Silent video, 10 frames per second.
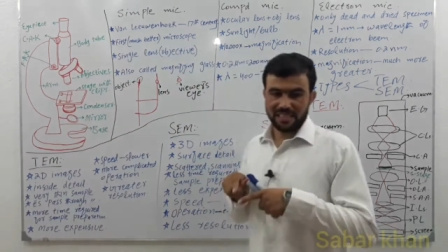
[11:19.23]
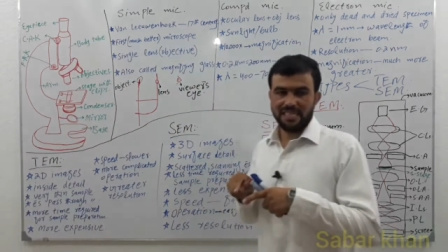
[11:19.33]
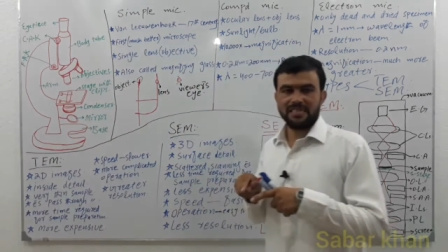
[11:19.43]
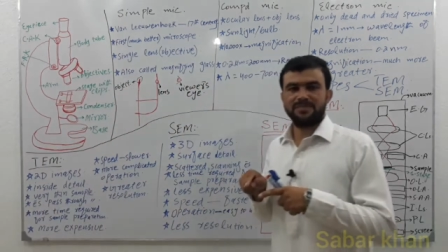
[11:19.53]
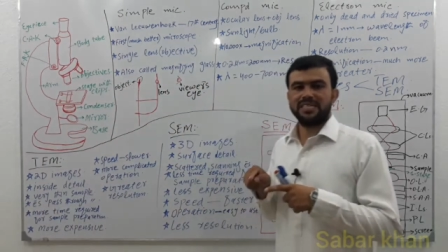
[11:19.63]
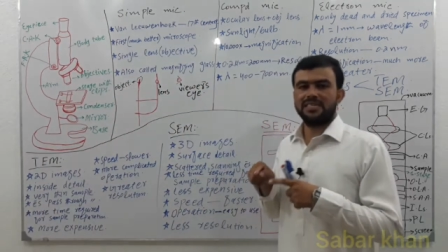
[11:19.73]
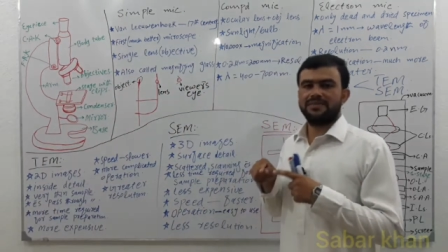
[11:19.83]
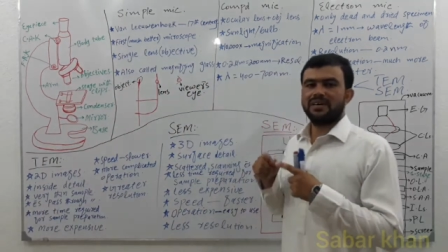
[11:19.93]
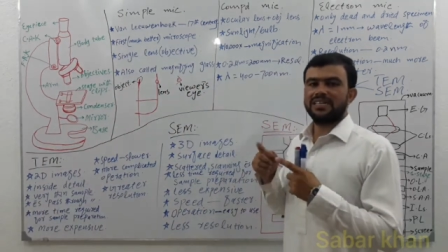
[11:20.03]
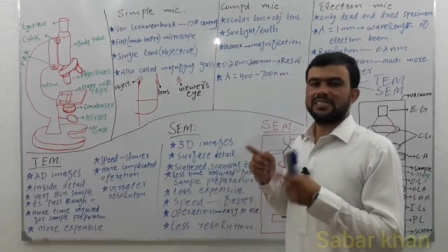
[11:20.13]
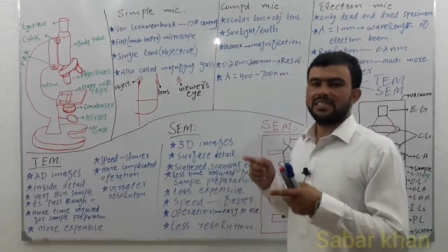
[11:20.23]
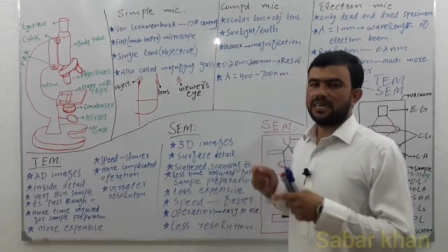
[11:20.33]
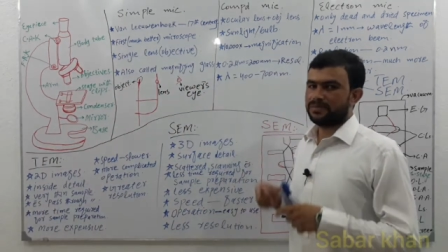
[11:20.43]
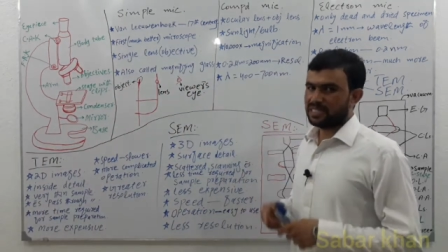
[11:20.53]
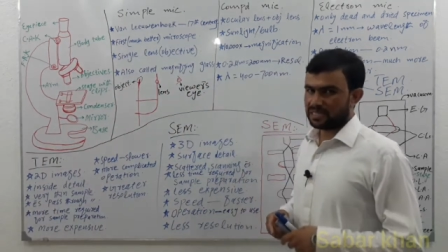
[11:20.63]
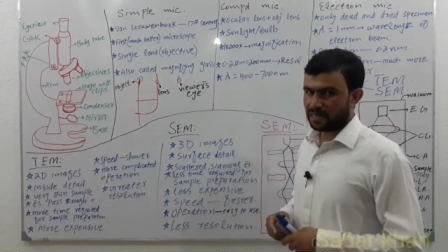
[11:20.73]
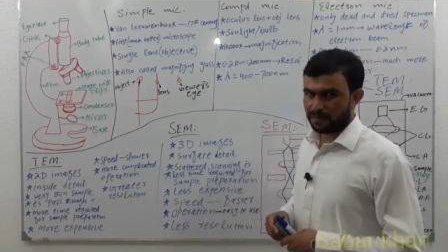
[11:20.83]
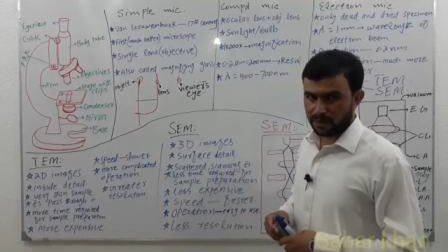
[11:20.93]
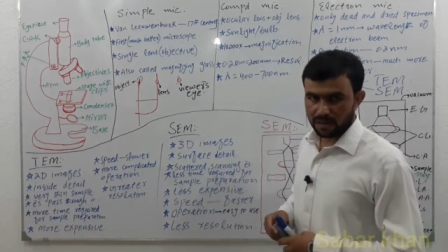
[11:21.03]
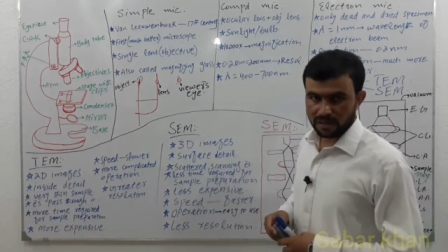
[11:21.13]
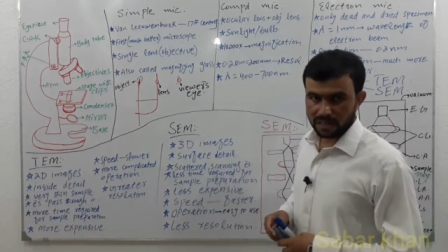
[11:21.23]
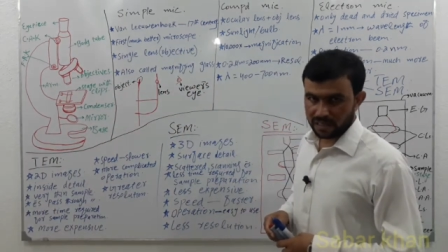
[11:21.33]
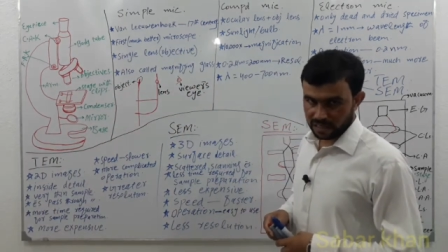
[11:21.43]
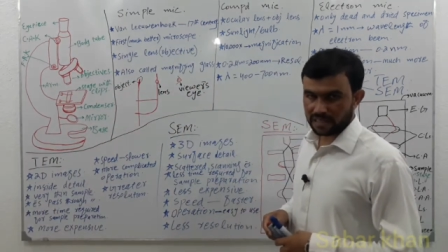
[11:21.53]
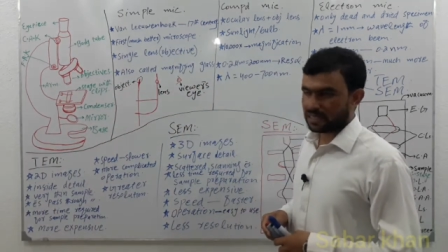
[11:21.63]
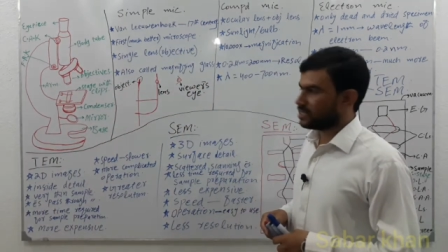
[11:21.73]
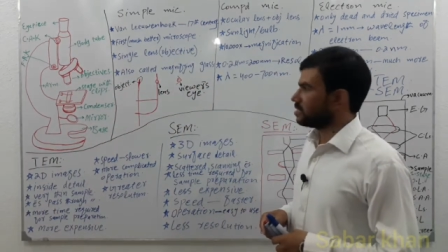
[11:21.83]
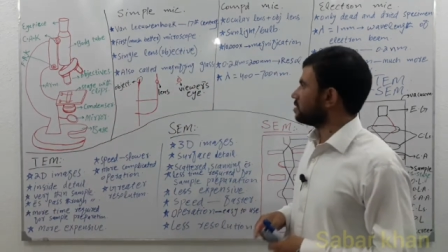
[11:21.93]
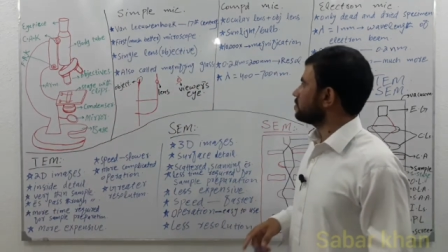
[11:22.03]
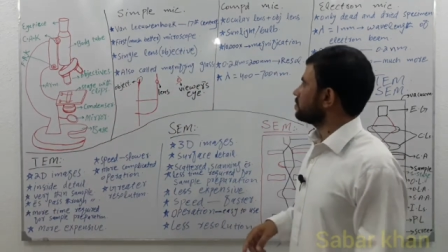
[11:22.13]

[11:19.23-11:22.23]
that magnifies the object of interest